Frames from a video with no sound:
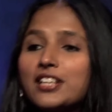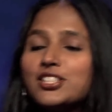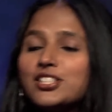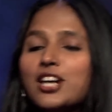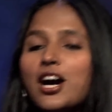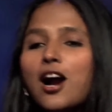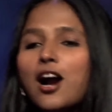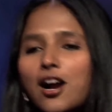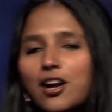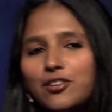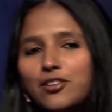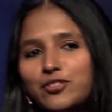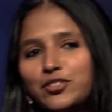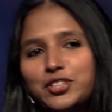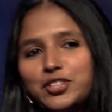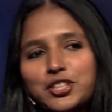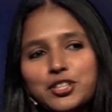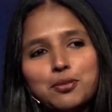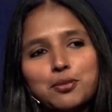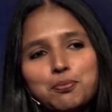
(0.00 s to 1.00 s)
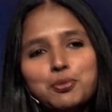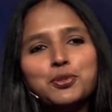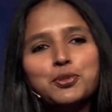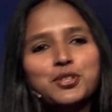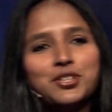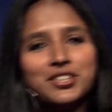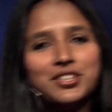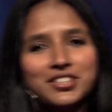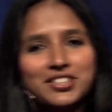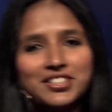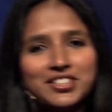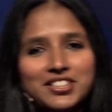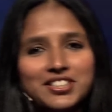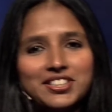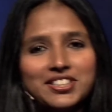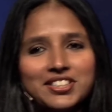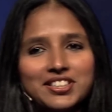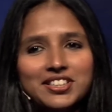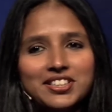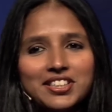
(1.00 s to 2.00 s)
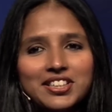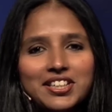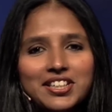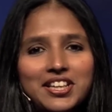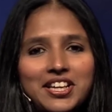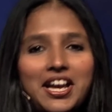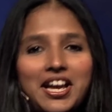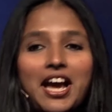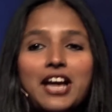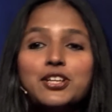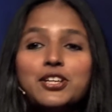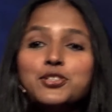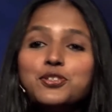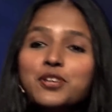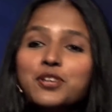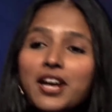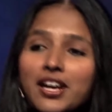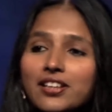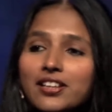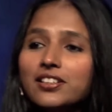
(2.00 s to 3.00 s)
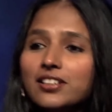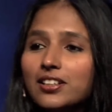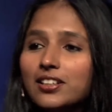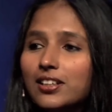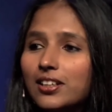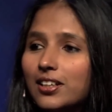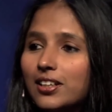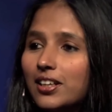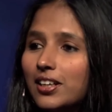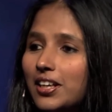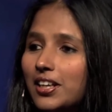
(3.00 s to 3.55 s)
as the Harvard computers. And together,